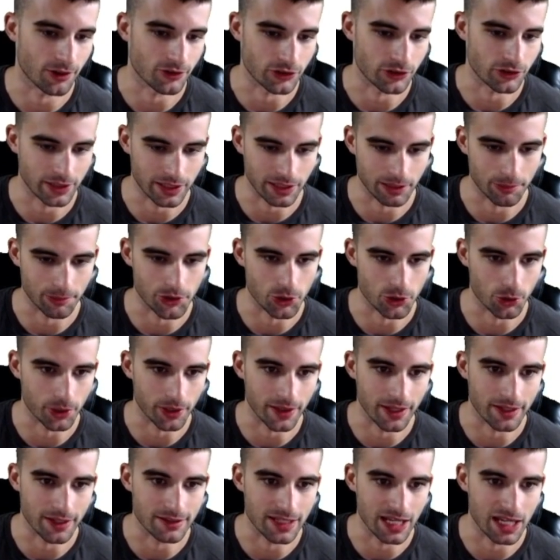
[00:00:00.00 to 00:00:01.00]
So I think the majority
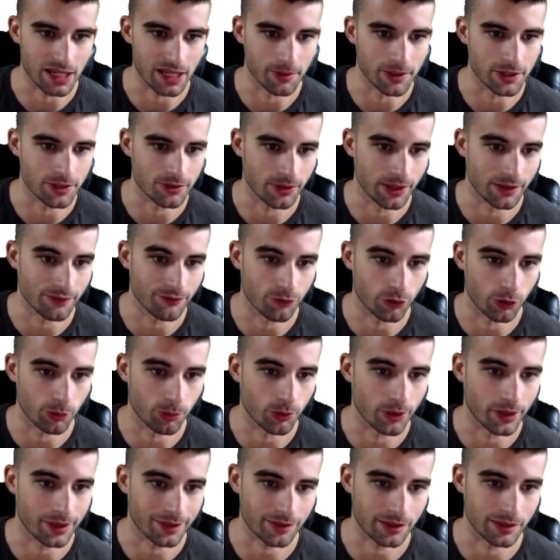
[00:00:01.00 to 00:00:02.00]
of that damage, that
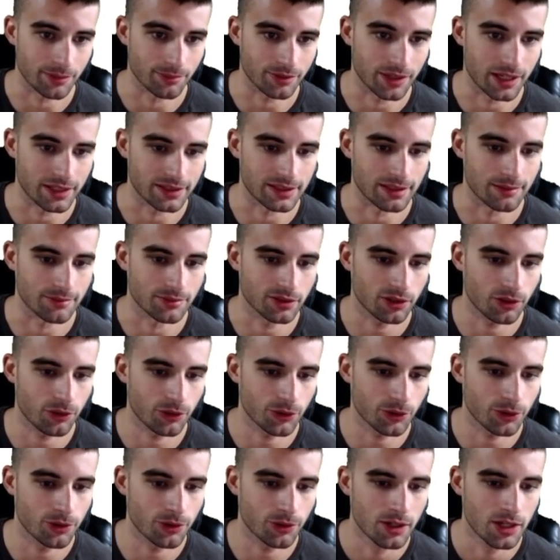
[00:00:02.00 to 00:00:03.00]
4.3 implied team
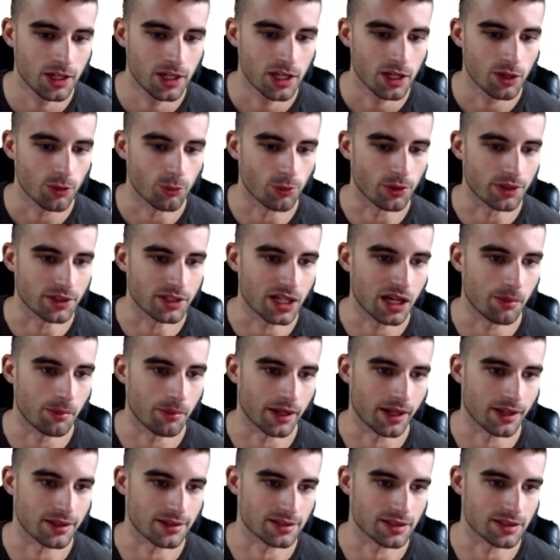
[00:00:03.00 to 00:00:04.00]
total, would come
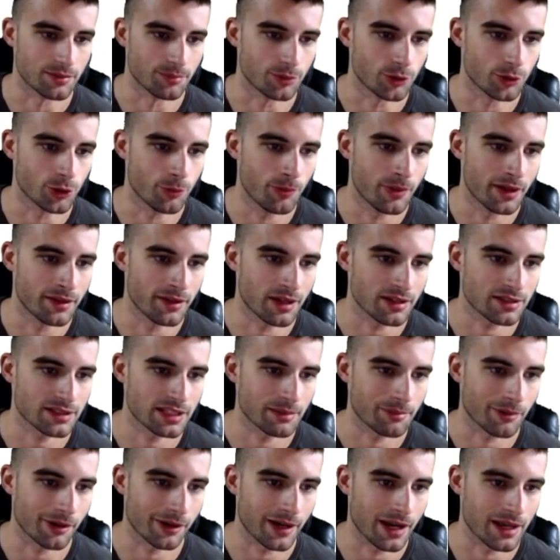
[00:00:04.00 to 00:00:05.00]
against the bullpen. Not
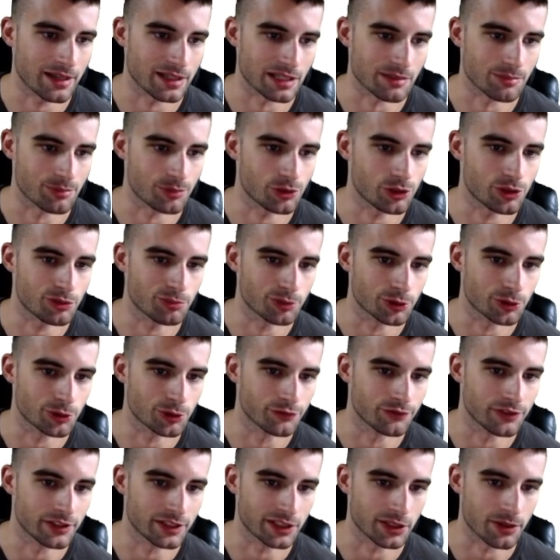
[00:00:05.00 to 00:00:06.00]
saying Marquez is
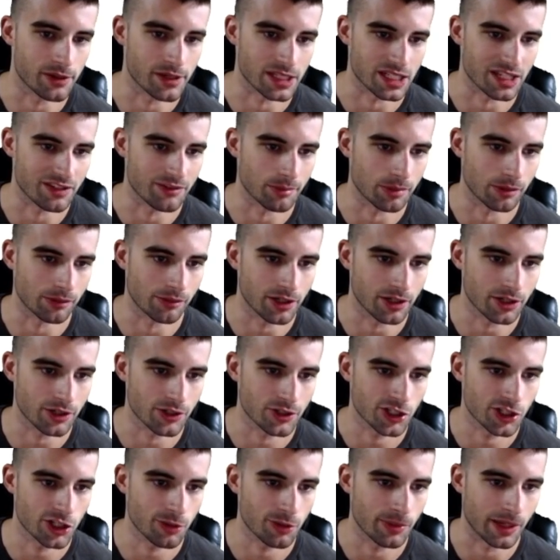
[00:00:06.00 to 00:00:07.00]
bulletproof. He can always give up a run or
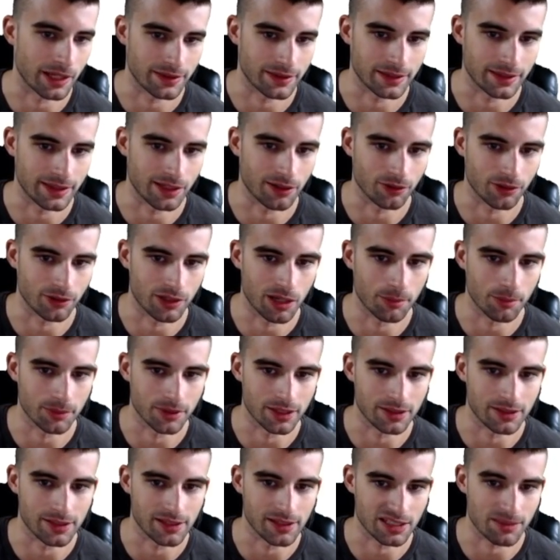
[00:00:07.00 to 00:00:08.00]
two, but I think that'll come with
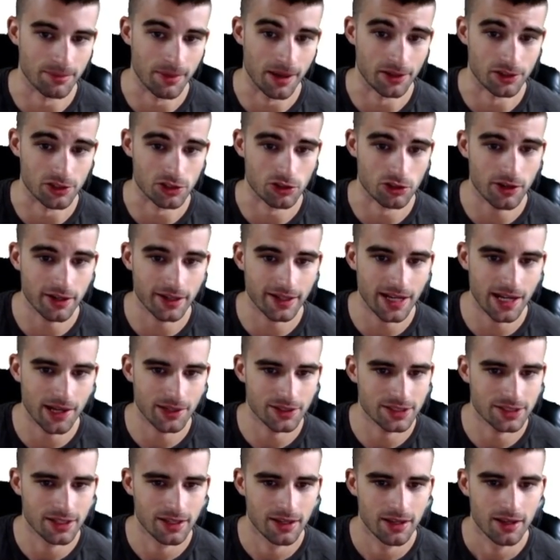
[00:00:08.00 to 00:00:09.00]
a decent amount of
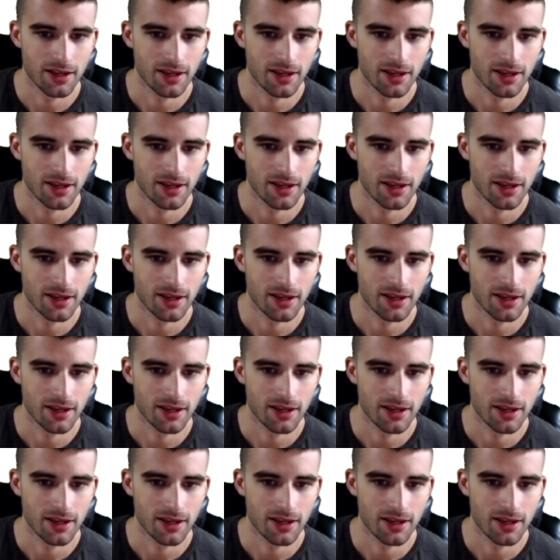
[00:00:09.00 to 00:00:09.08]
strikeouts.